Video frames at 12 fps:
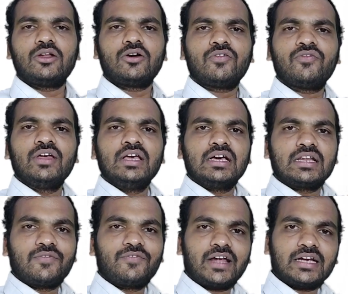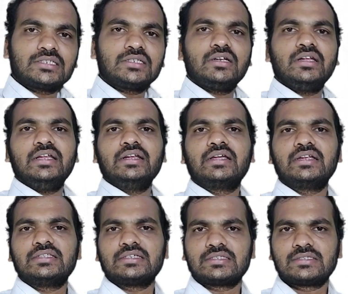of refraction
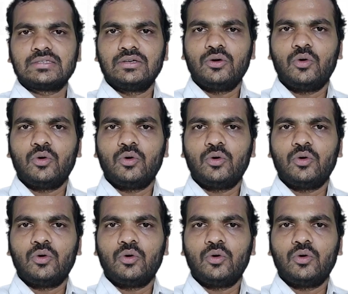increases.